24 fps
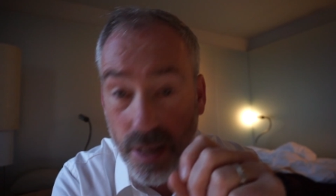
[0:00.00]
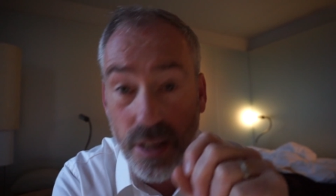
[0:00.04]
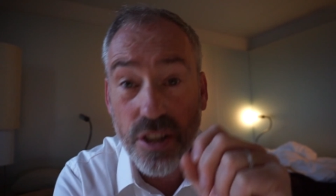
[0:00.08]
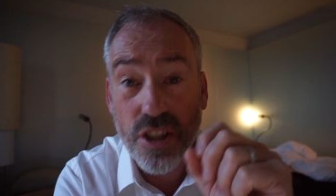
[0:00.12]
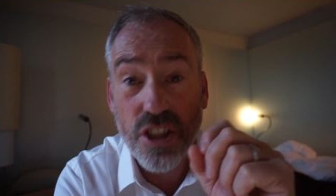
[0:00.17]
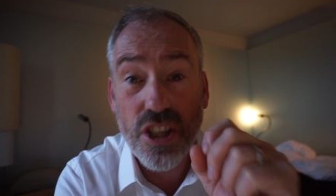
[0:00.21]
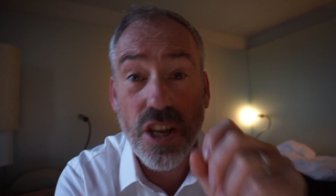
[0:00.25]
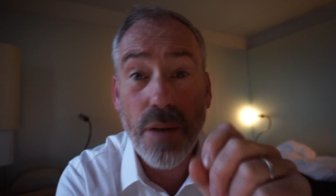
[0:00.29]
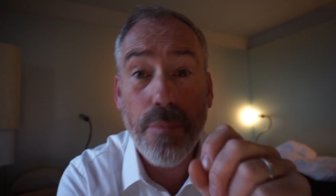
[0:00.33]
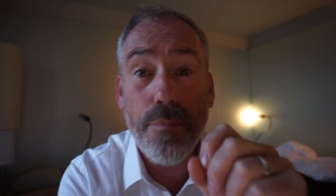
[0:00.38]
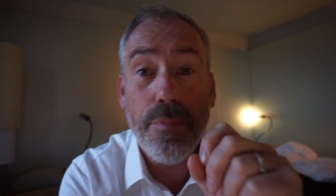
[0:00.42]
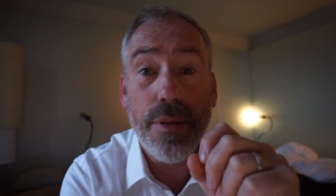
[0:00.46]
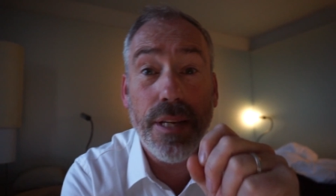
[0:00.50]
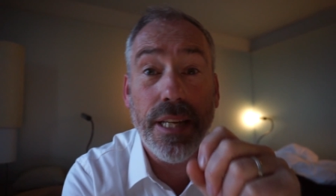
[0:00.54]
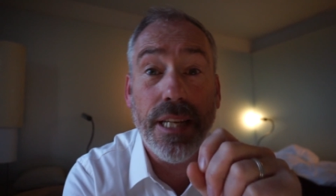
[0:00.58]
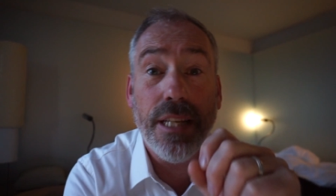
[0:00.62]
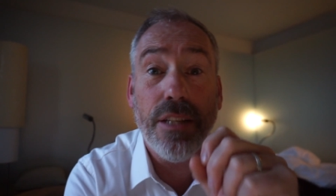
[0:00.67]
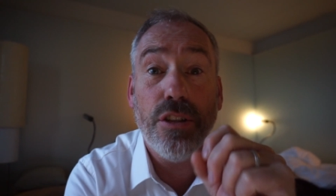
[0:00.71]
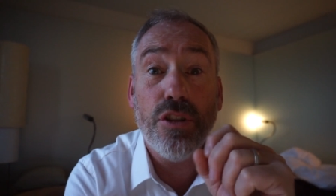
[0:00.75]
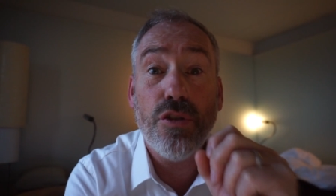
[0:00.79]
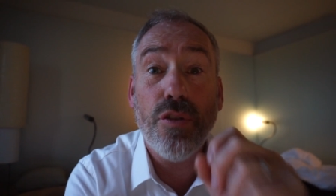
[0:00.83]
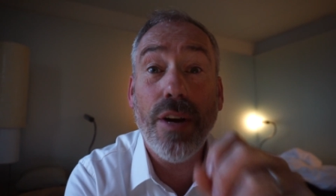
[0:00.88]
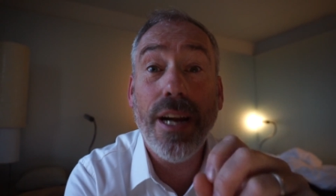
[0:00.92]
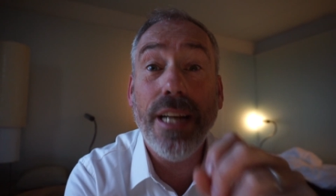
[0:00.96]

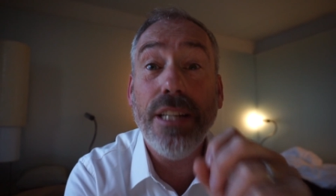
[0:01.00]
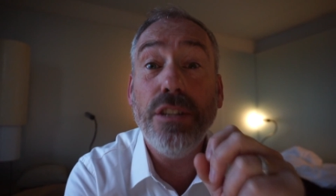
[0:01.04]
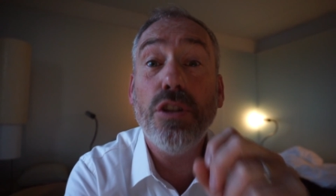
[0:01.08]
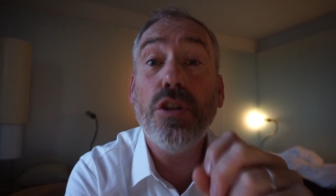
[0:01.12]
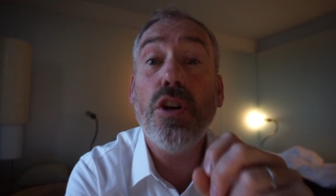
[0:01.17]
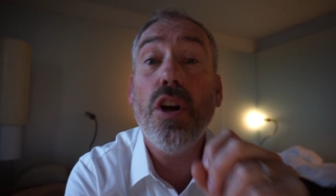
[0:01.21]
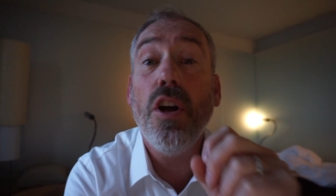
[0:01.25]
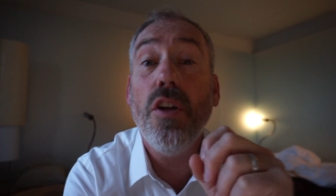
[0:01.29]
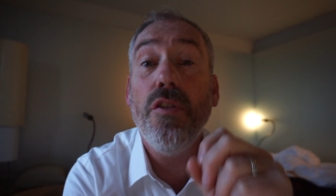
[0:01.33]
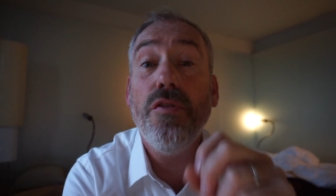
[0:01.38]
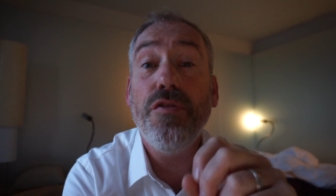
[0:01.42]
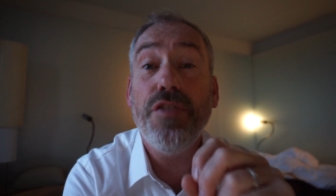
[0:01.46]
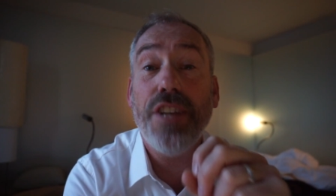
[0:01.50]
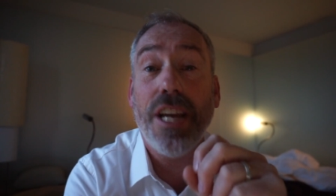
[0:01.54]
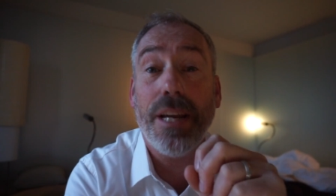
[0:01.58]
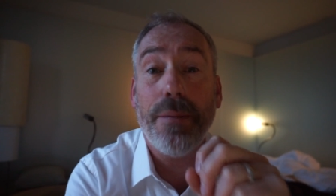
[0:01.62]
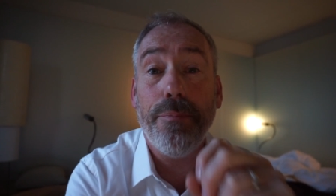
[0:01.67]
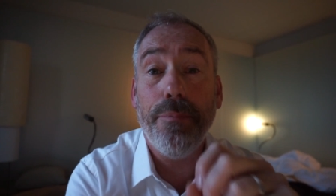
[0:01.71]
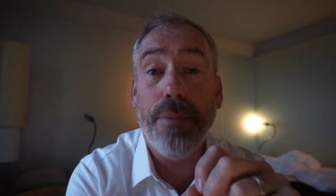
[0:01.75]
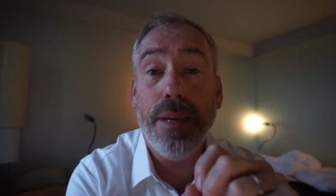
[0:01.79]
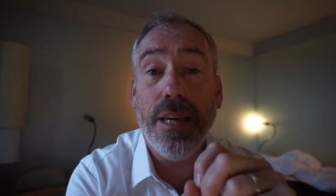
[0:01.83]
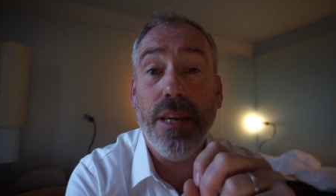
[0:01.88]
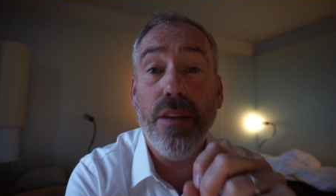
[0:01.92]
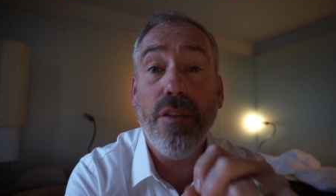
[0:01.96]
somebody trying to
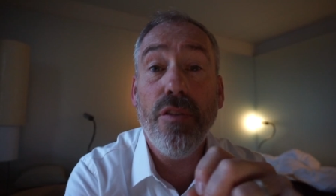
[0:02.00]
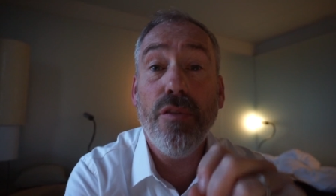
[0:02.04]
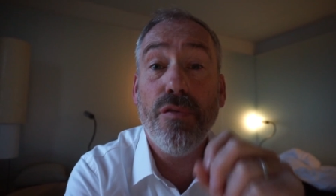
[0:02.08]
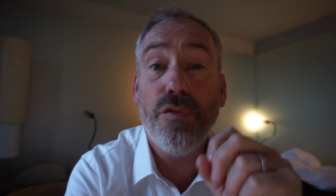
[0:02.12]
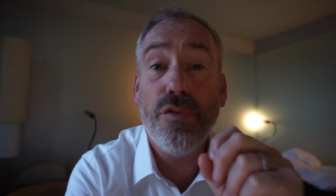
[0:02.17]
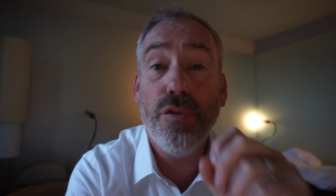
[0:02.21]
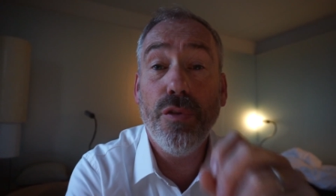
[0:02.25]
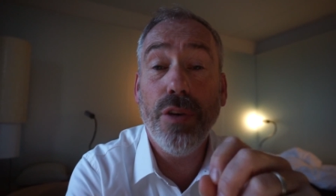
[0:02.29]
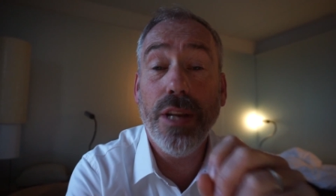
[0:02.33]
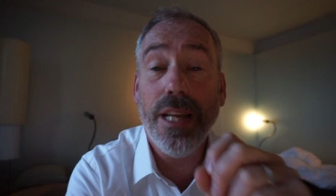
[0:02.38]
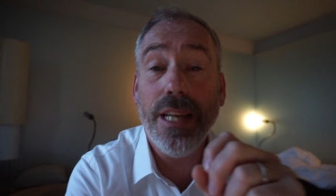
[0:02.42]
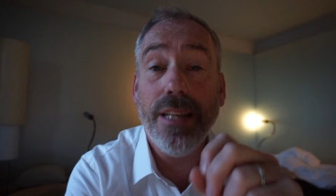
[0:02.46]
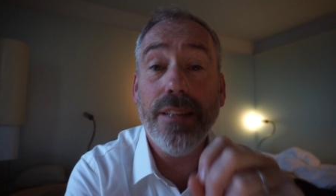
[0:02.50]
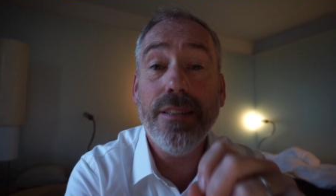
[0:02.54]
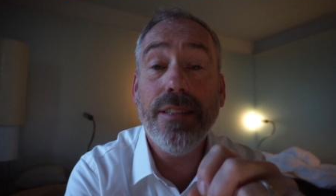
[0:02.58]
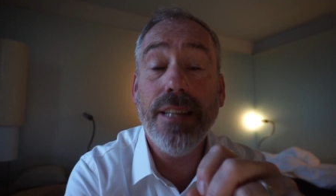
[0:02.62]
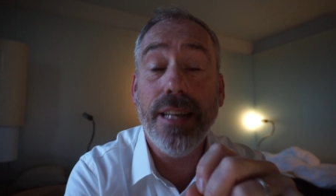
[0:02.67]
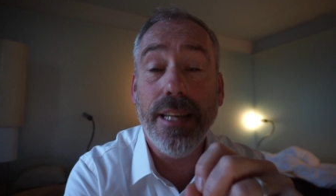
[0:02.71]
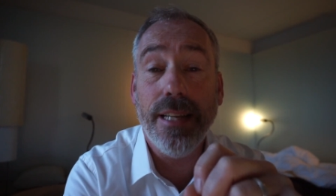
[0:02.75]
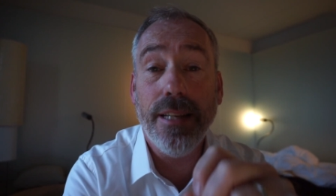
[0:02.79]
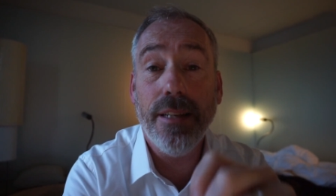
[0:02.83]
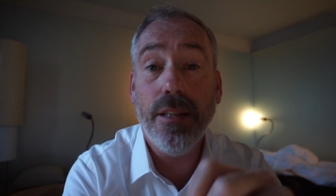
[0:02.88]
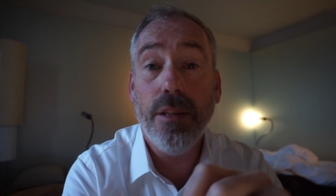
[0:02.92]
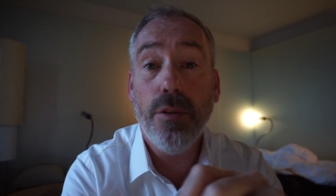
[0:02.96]
contact me through
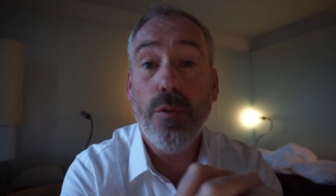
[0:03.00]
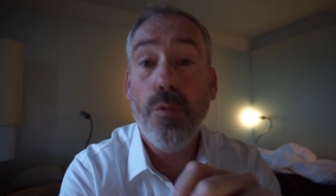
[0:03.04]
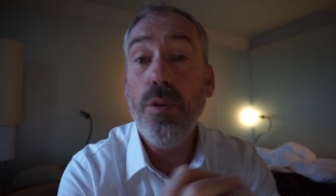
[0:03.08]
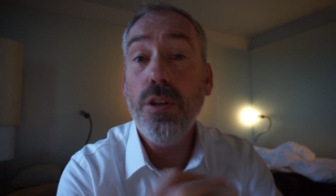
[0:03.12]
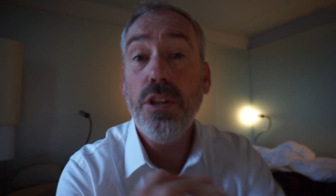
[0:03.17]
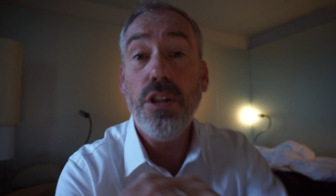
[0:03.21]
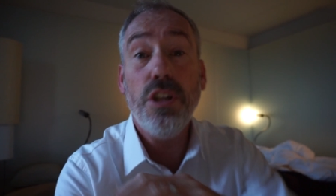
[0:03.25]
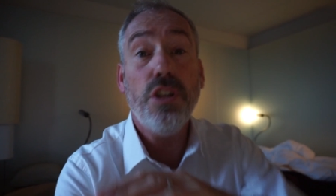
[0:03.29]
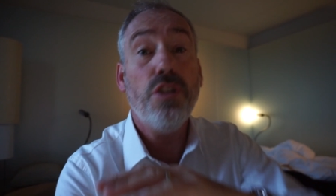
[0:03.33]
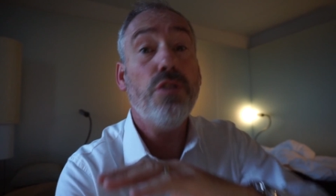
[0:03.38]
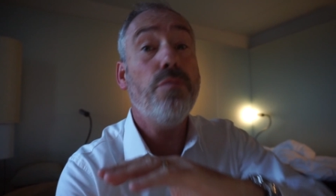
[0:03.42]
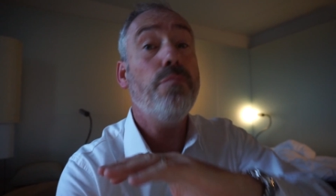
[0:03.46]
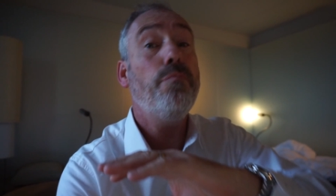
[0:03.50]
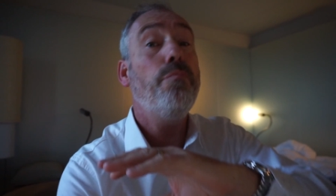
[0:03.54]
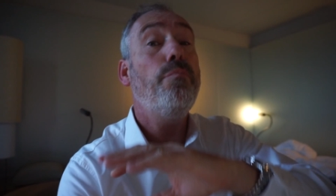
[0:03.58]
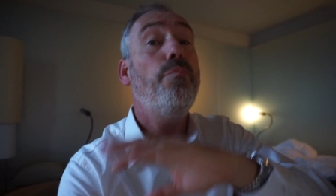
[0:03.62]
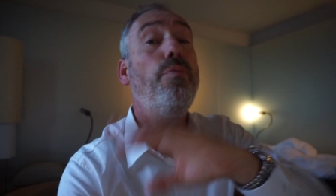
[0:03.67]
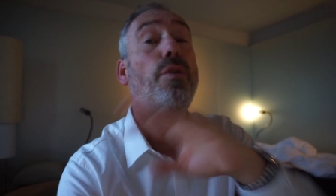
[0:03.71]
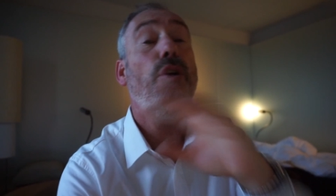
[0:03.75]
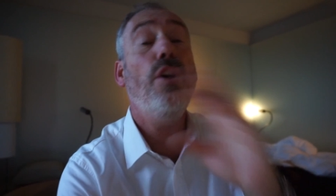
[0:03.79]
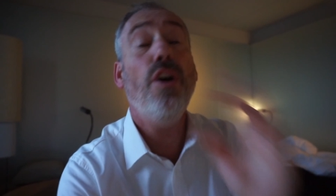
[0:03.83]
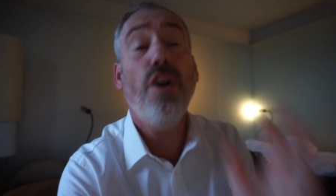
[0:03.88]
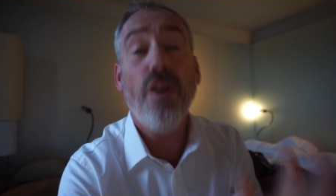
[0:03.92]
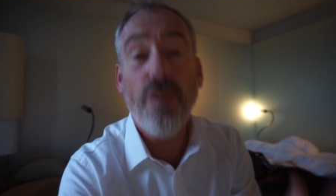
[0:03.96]
LinkedIn, which is
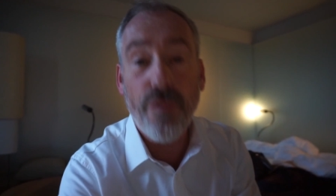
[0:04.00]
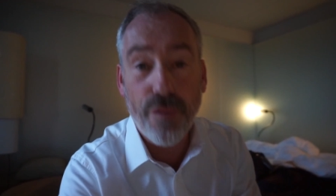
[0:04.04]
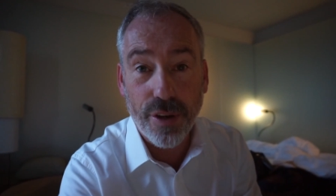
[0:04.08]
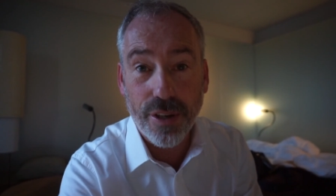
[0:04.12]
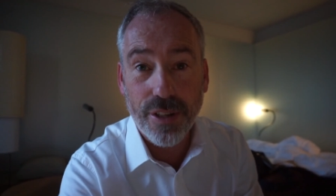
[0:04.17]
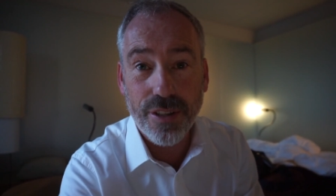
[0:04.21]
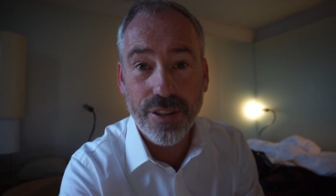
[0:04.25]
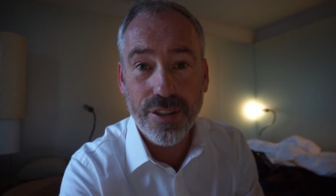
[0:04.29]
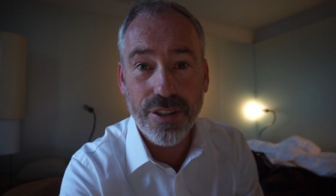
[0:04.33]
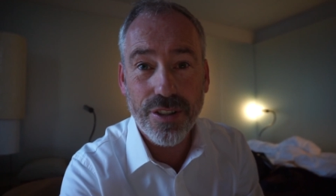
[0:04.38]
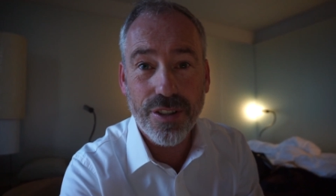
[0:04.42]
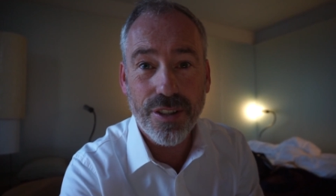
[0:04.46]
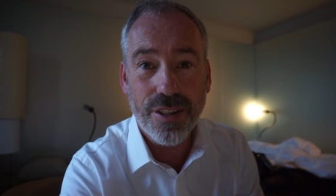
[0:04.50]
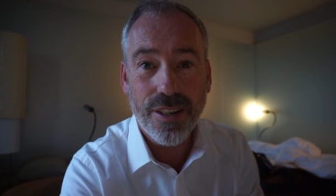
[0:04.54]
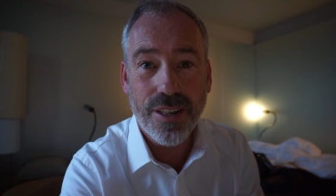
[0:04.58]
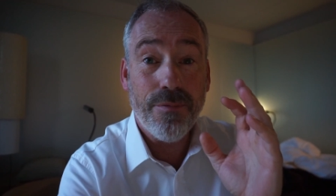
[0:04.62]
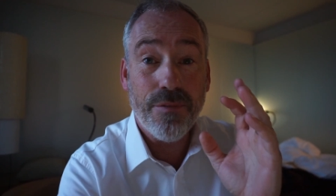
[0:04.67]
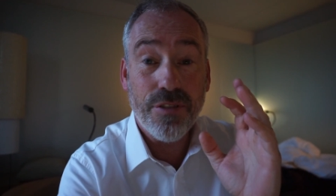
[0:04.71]
perfect.